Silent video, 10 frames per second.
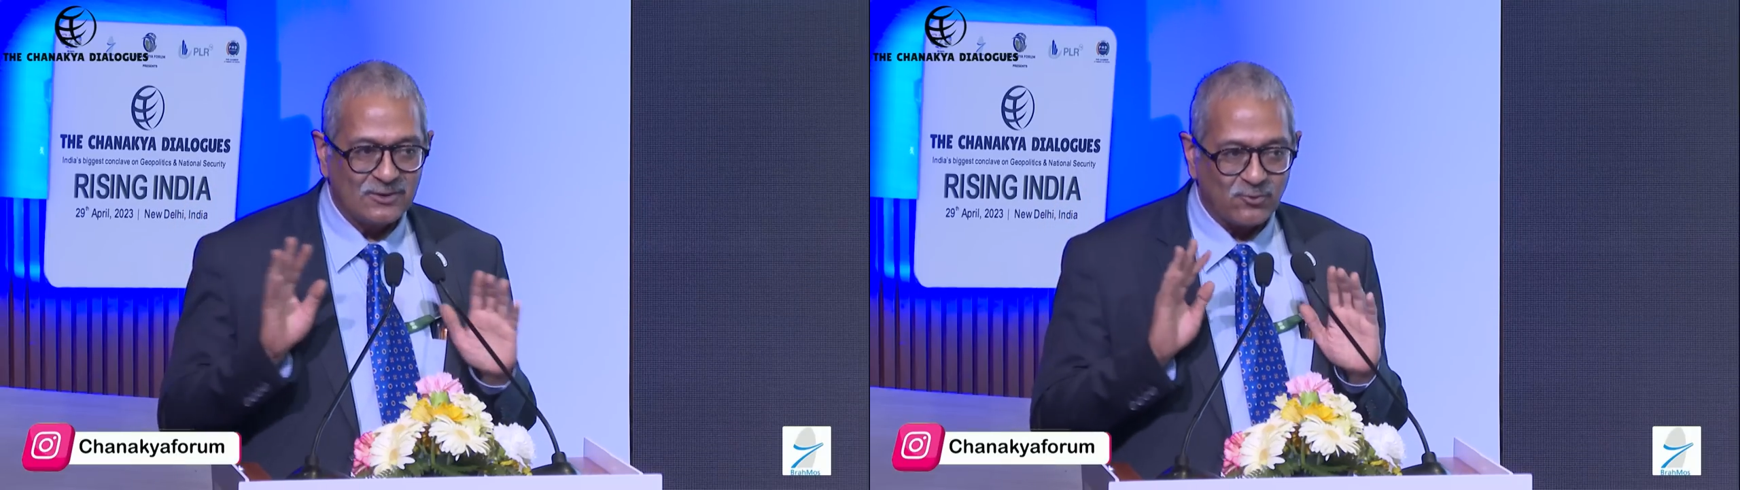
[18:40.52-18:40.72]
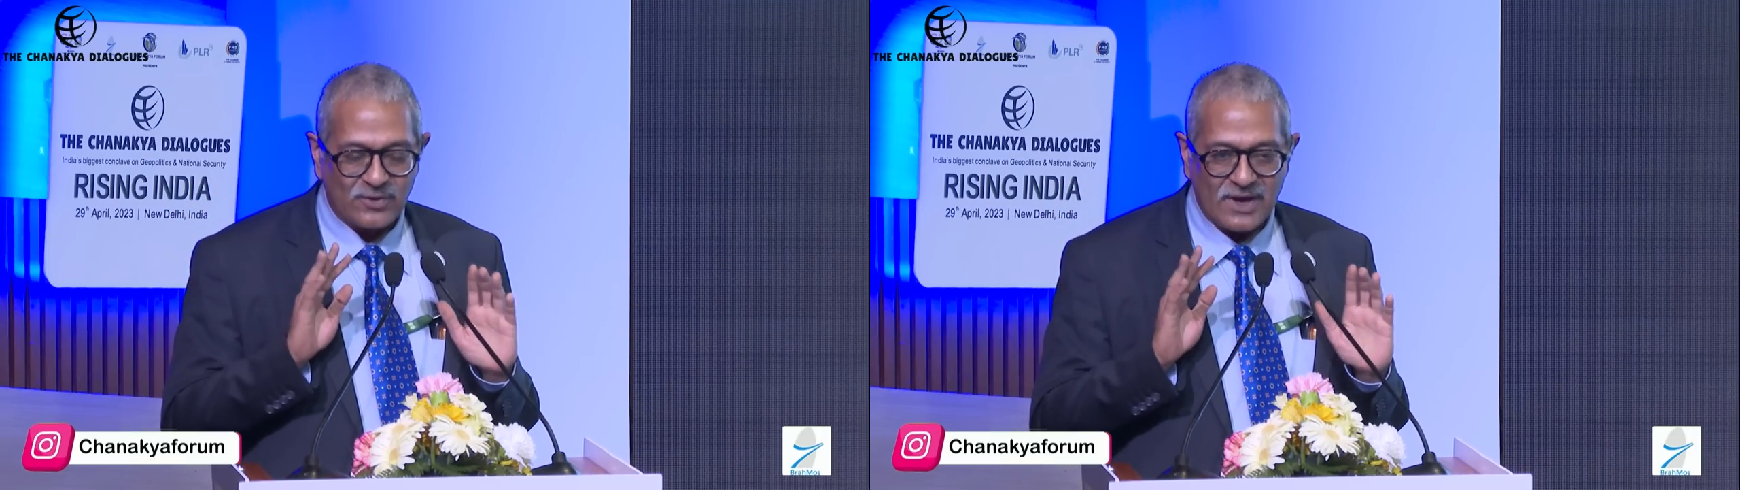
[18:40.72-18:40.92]

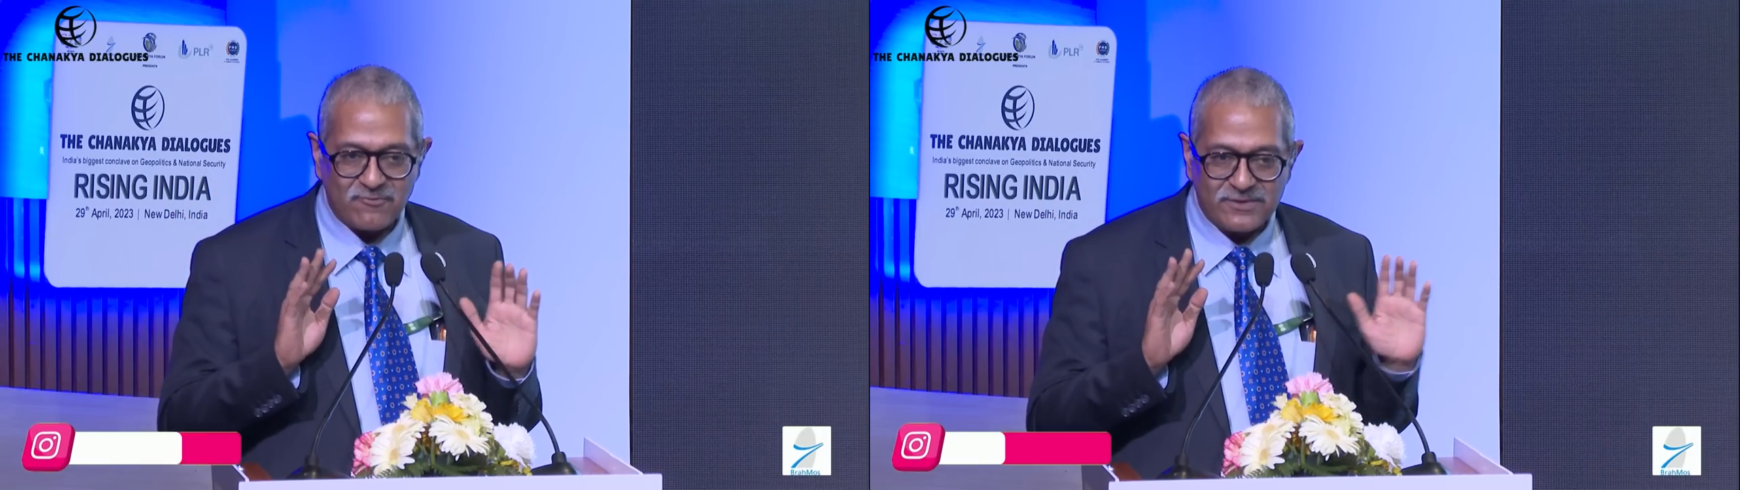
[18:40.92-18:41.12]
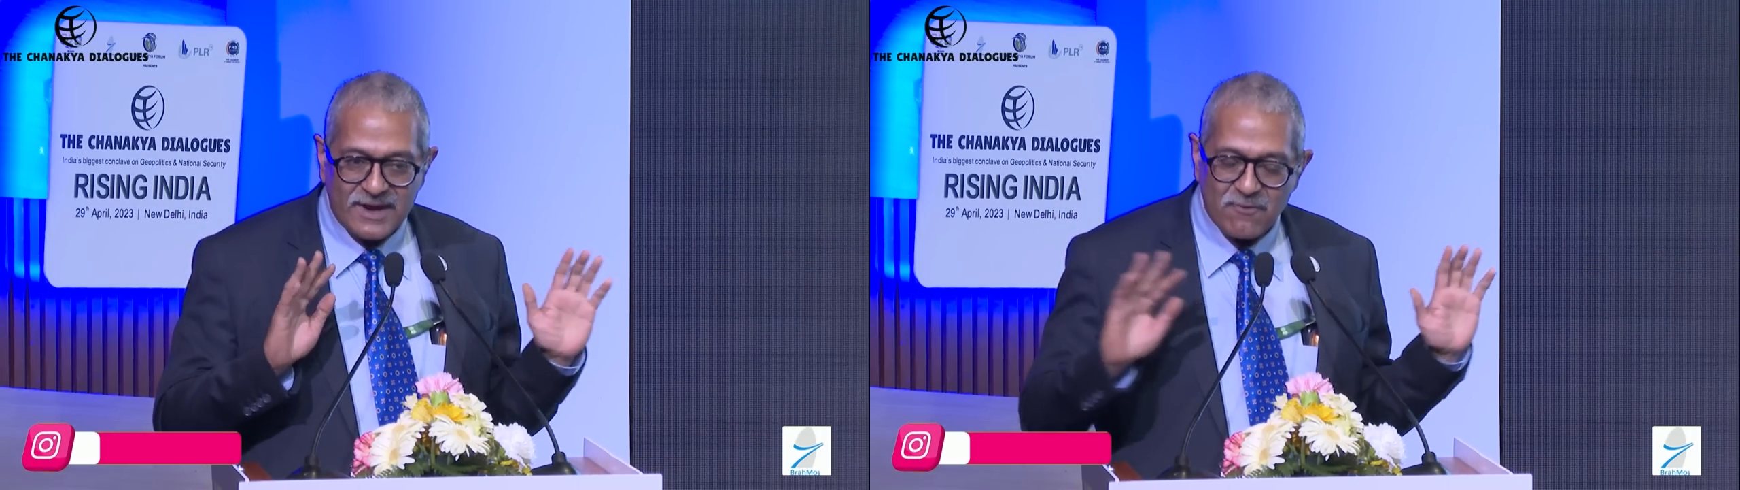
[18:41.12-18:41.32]
we have
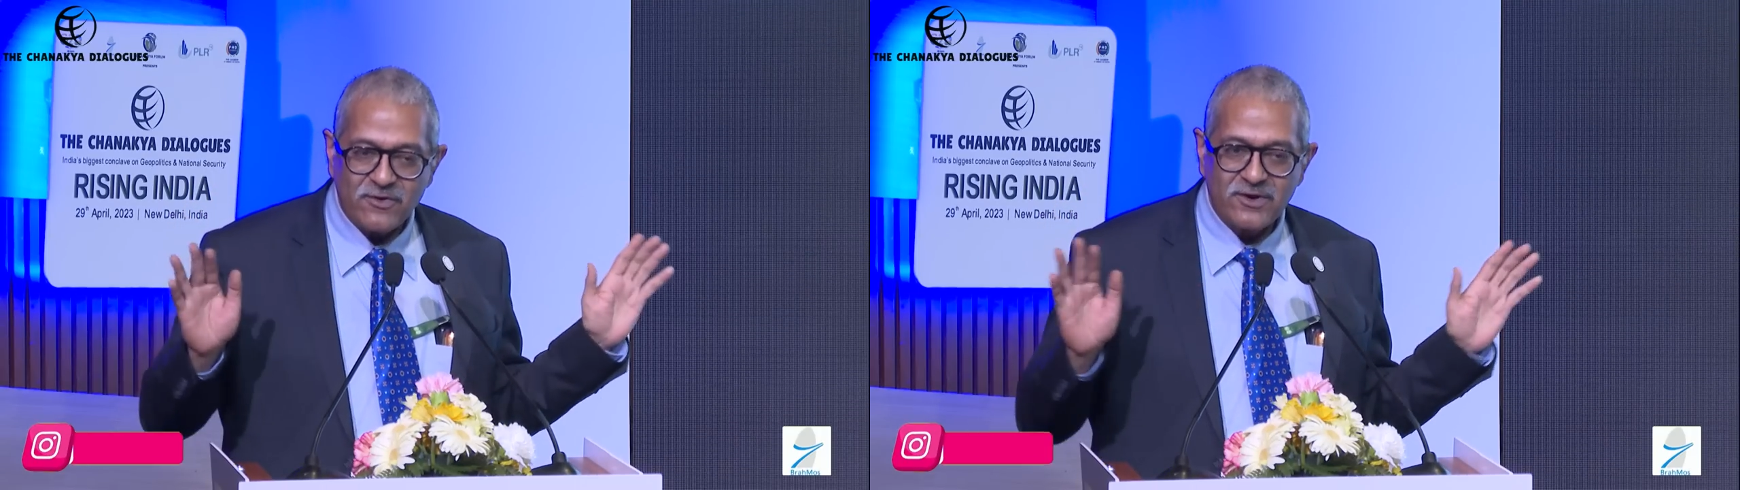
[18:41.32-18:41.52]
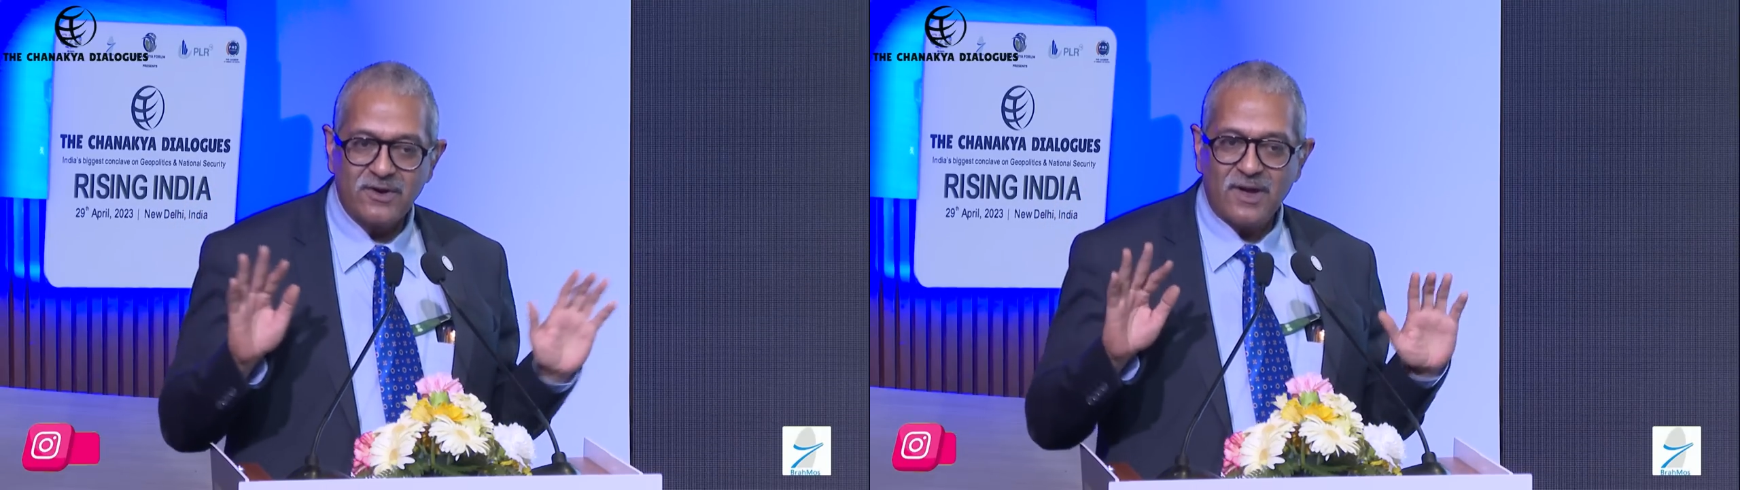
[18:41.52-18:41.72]

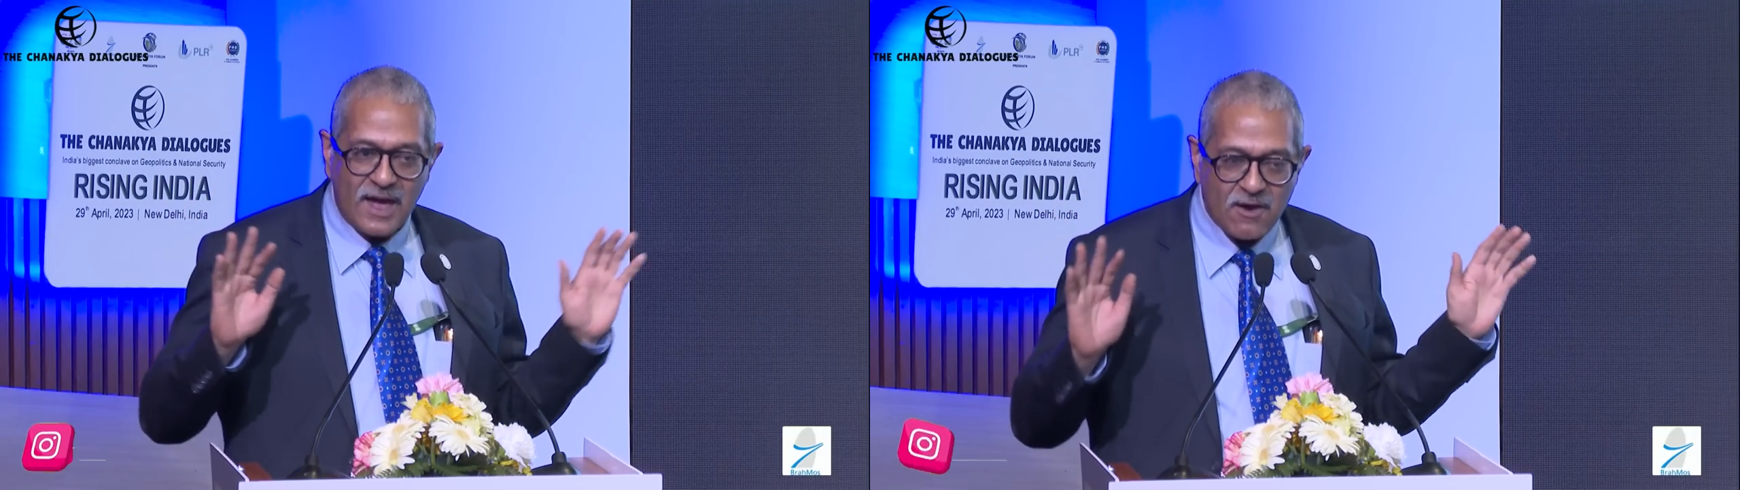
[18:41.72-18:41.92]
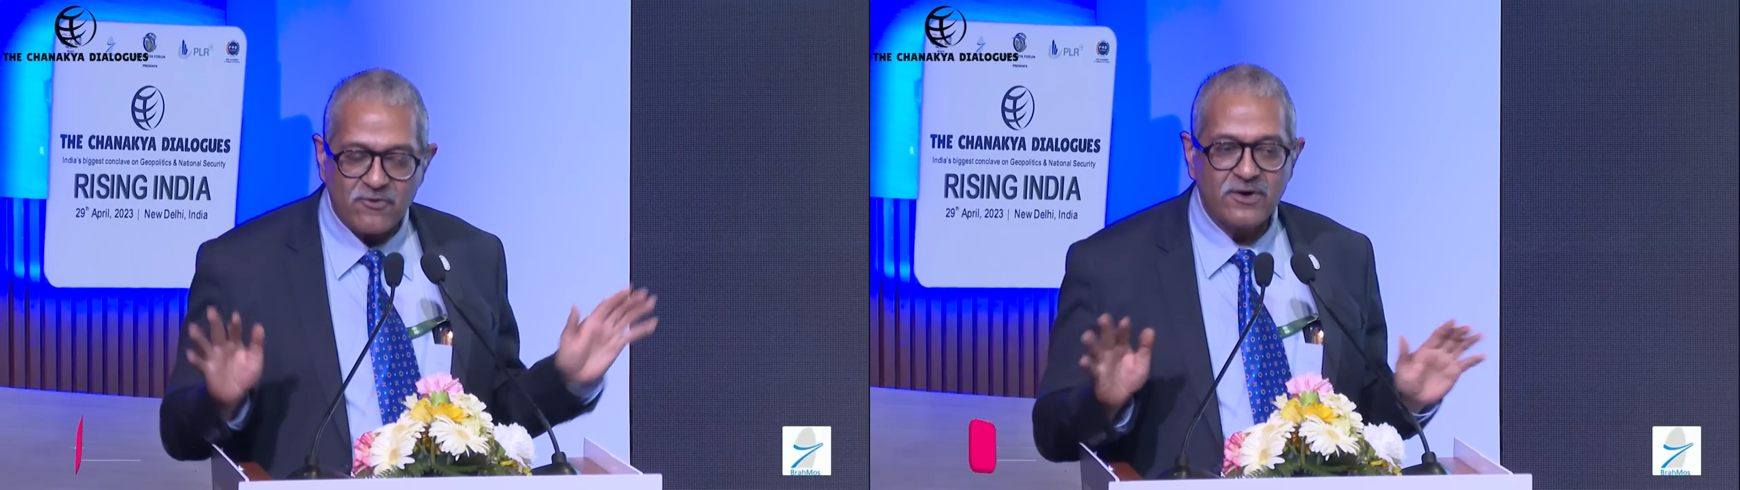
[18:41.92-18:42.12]
never
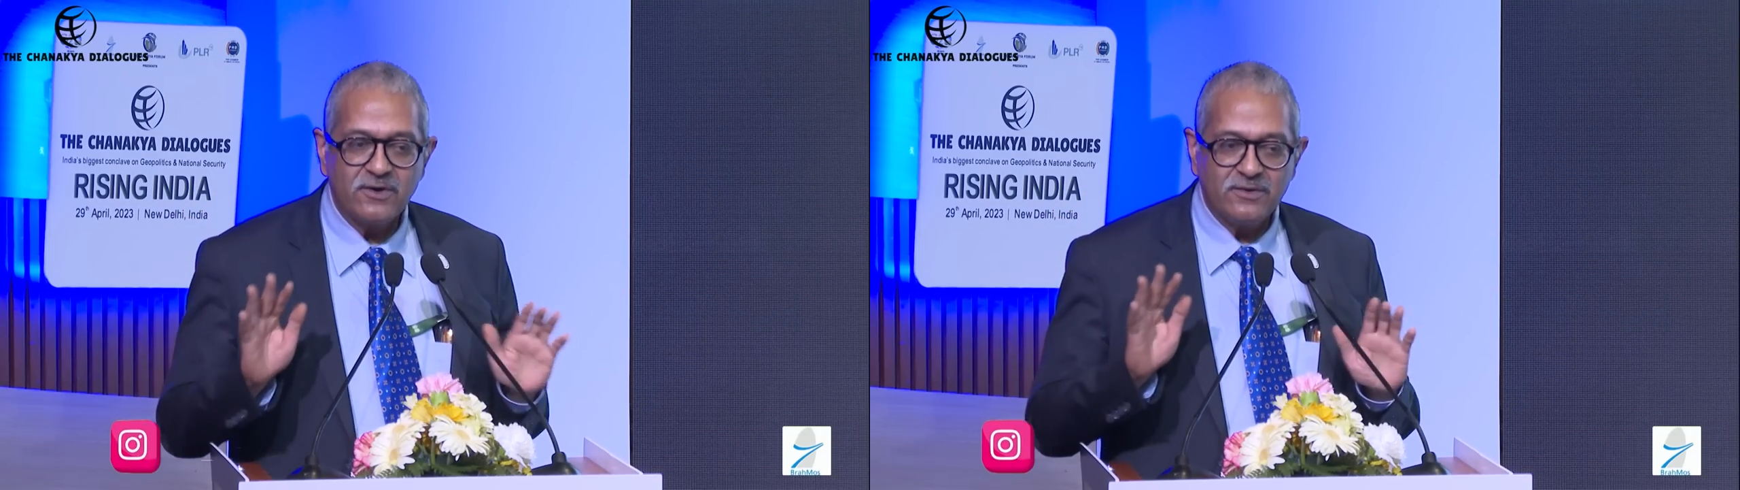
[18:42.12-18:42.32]
ever